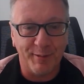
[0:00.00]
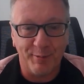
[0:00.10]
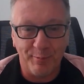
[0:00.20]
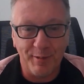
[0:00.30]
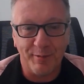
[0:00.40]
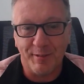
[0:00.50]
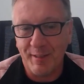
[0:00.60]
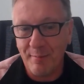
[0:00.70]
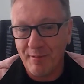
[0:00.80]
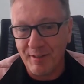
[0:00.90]
doing the
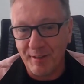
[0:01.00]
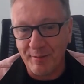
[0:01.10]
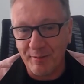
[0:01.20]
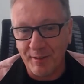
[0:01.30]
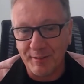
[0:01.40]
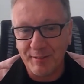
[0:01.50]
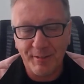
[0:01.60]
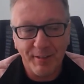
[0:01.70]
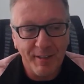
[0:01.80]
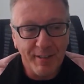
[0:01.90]
same thing in
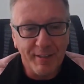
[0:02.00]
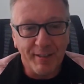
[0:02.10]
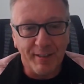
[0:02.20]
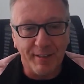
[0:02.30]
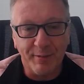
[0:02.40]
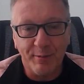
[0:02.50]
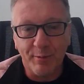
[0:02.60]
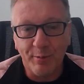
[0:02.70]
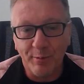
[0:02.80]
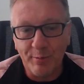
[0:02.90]
Rust. And the
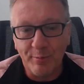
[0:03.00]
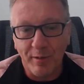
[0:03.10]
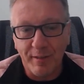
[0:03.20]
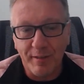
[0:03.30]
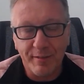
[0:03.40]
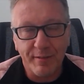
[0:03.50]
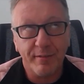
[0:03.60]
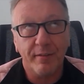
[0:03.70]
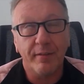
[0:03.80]
code was,